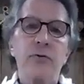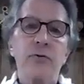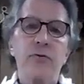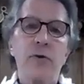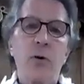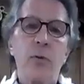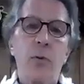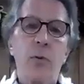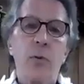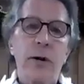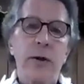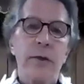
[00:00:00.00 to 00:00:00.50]

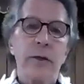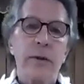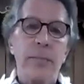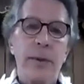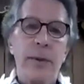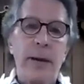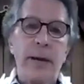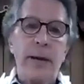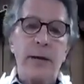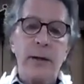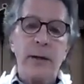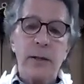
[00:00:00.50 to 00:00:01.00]
wrote one of the
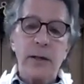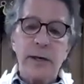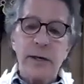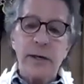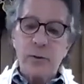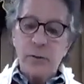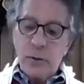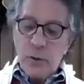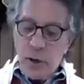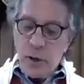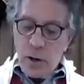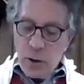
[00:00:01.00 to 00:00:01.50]
main
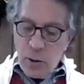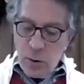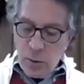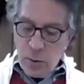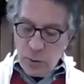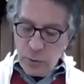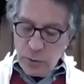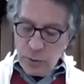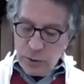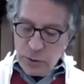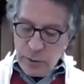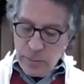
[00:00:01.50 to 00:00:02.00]
legal
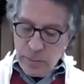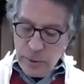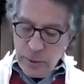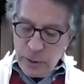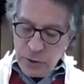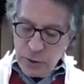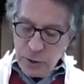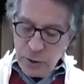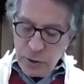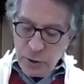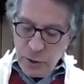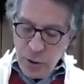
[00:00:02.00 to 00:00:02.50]
codes, the
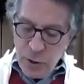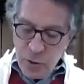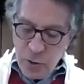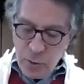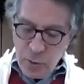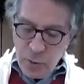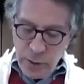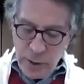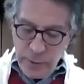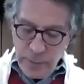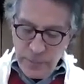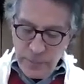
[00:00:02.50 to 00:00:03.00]
Mishnah
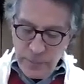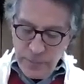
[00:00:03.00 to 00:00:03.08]
Torah.